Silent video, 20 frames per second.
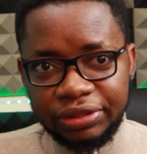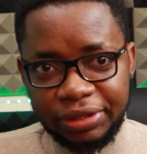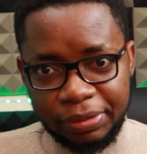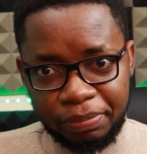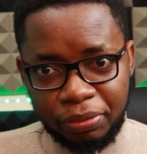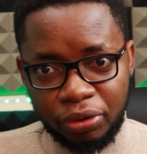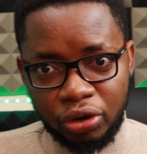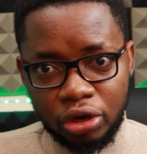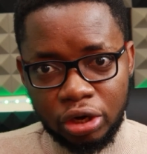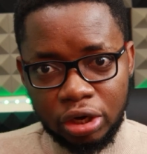
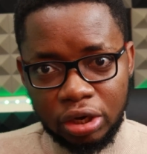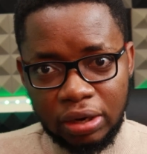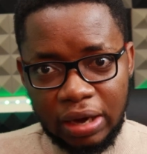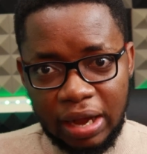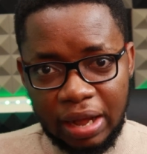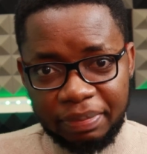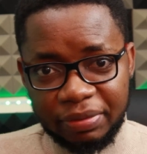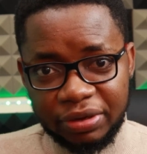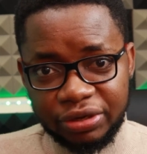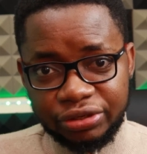debug
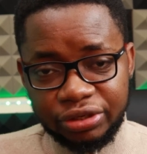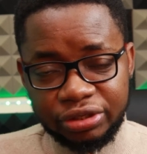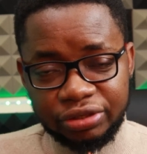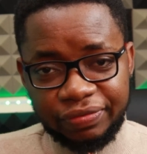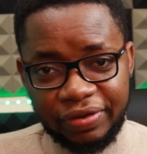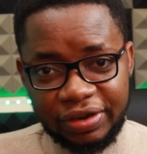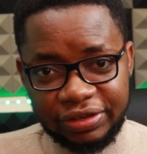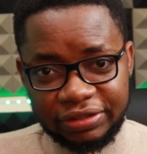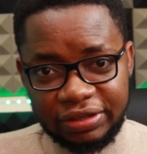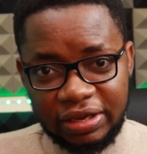applications
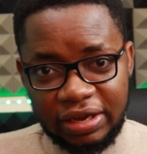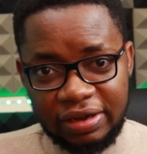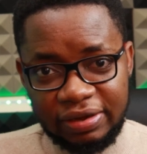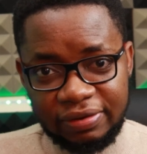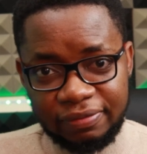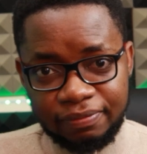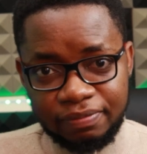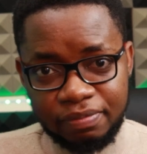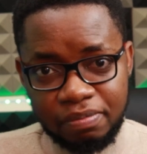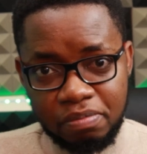faster,